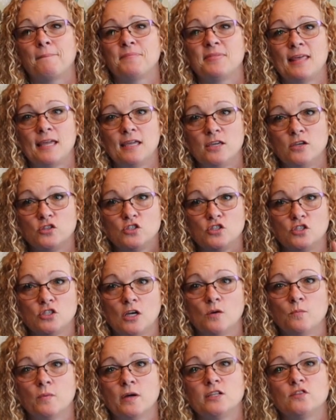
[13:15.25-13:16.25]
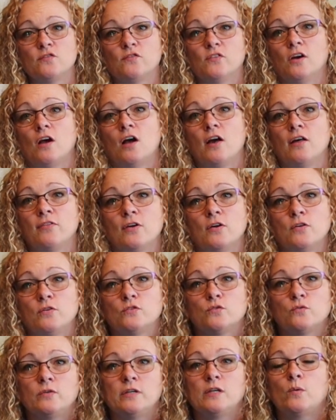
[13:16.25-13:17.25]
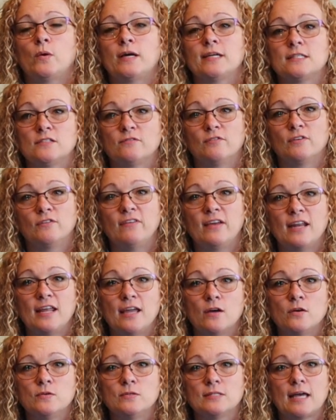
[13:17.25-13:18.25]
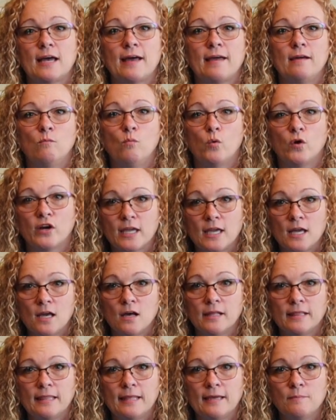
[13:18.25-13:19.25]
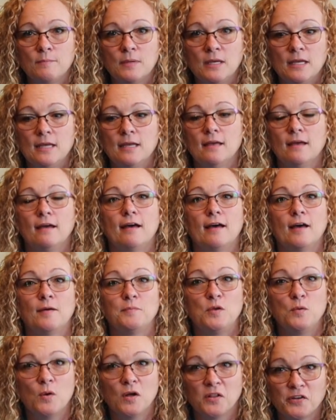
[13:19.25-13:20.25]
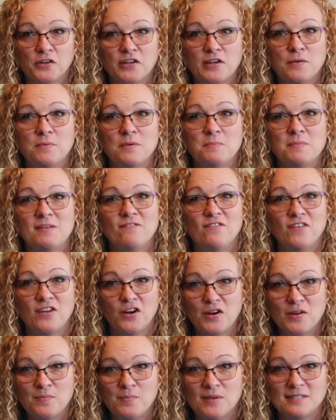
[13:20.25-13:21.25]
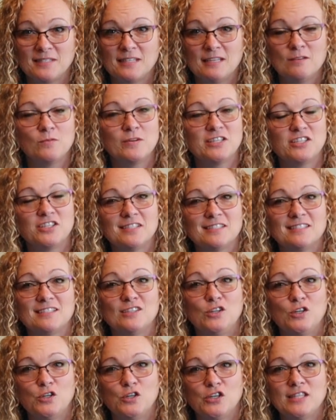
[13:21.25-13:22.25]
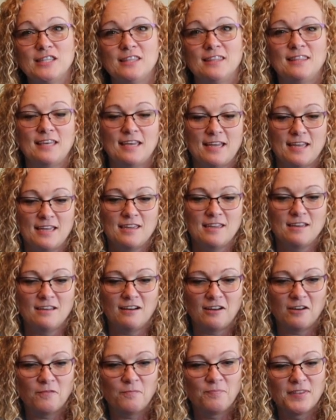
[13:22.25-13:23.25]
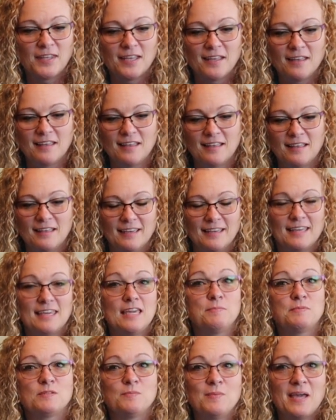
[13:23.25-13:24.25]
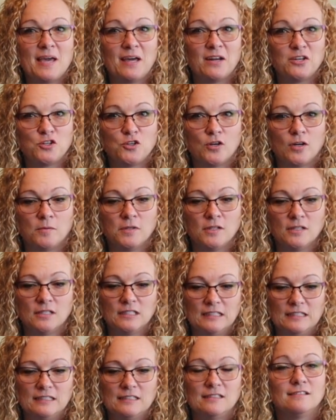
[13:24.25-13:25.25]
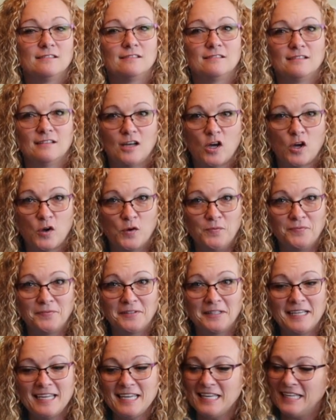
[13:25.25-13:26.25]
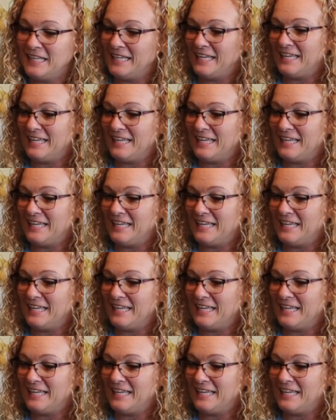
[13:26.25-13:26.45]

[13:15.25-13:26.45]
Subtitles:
Thank you so much for all those requests for videos. I am working on them. You all are keeping me very busy, which is a good thing, you know. It keeps me out of trouble, hopefully.